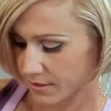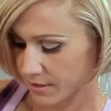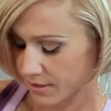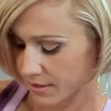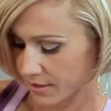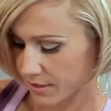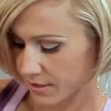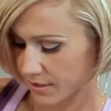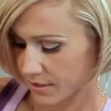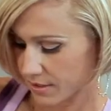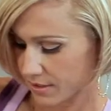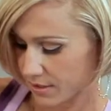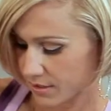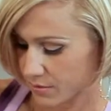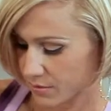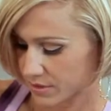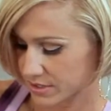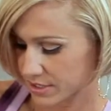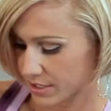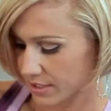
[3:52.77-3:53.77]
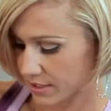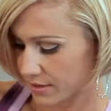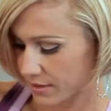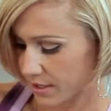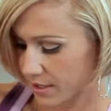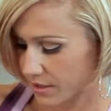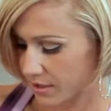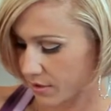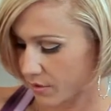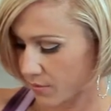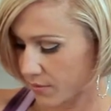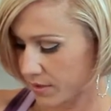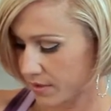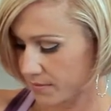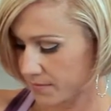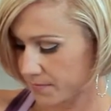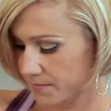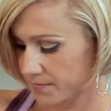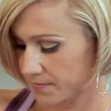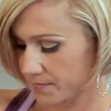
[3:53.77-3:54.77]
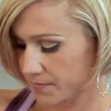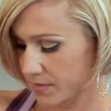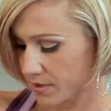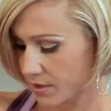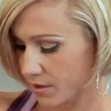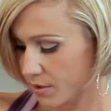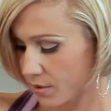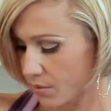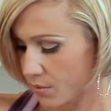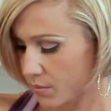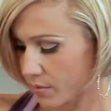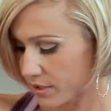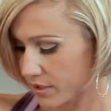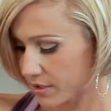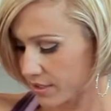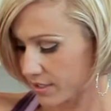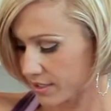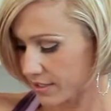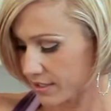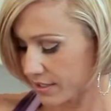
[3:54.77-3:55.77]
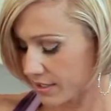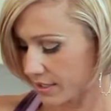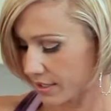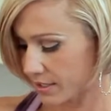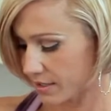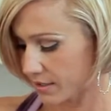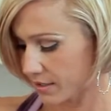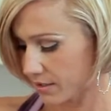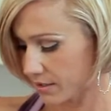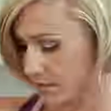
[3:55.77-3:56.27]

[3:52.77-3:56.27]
And once I get that going, we are gonna need